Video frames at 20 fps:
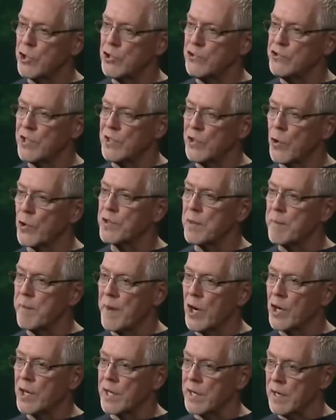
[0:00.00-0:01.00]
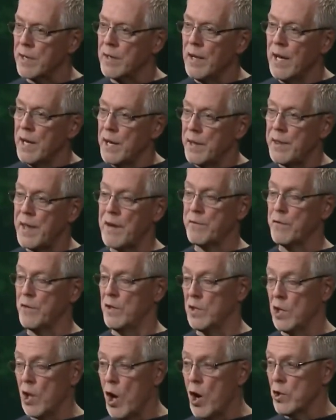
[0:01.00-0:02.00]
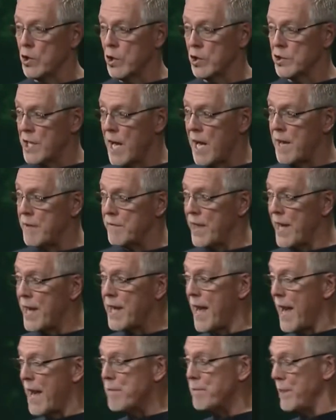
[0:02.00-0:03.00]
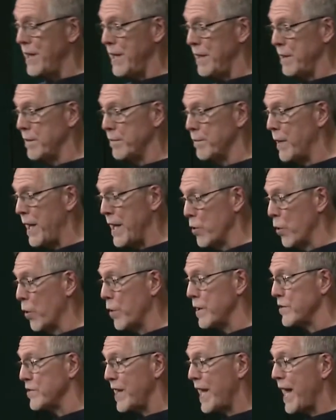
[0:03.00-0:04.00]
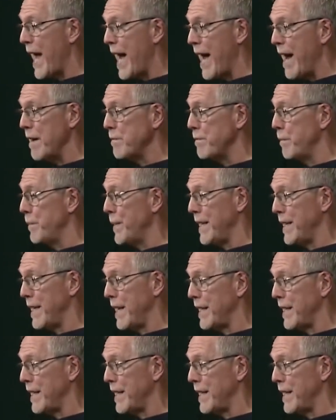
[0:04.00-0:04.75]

the church in North America that for a long, long time, they have been minorities. They have